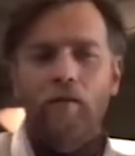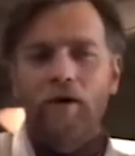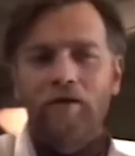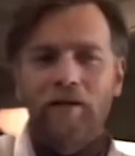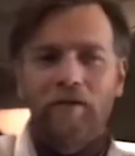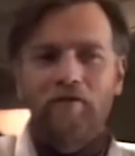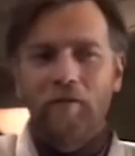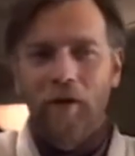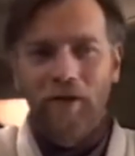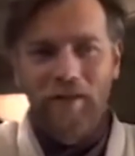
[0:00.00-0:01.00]
To play a
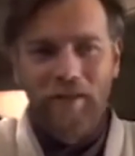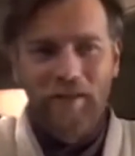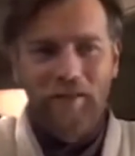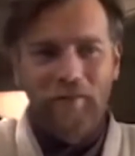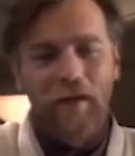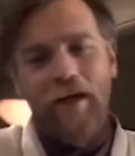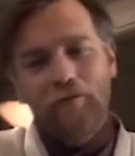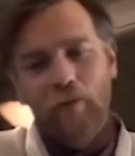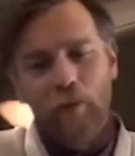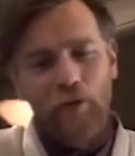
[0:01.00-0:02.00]
younger version of
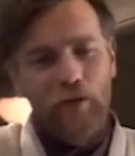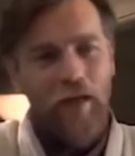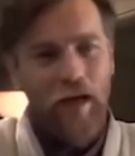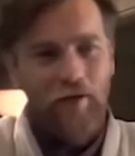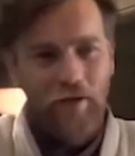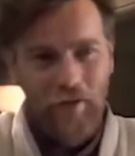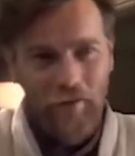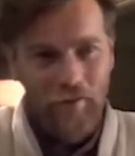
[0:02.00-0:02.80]
Obi-Wan Kenobi, he had